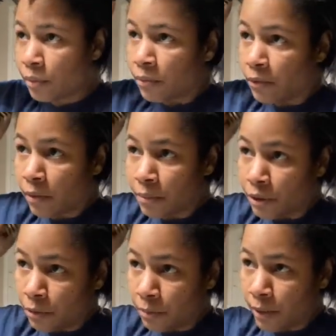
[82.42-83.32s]
from a
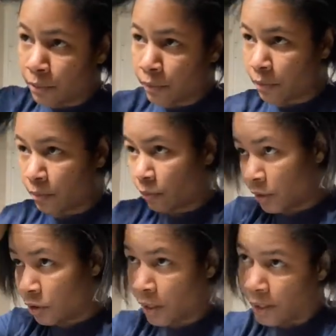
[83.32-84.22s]
2-bedroom, which
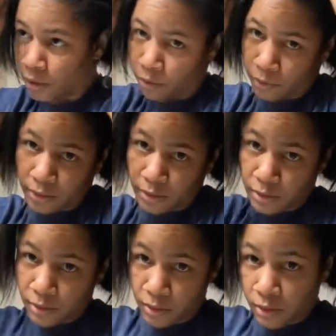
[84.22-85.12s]
I know it
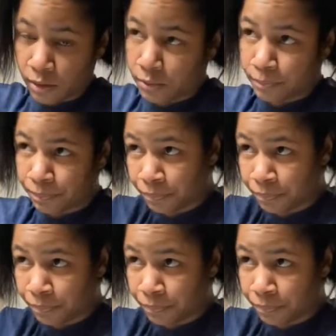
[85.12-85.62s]
doesn't sound